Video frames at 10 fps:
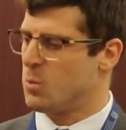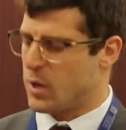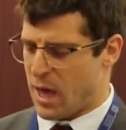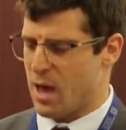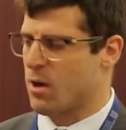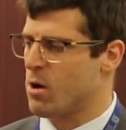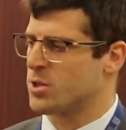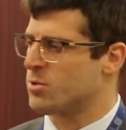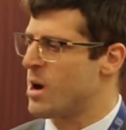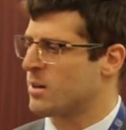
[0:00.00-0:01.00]
We can't
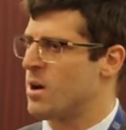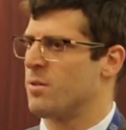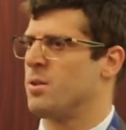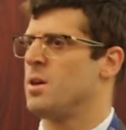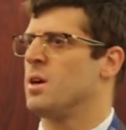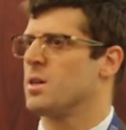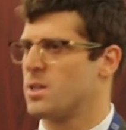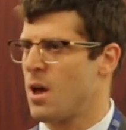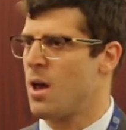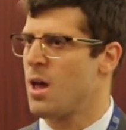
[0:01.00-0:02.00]
contract out of the
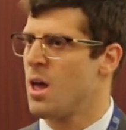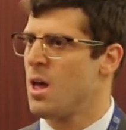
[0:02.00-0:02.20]
ESA.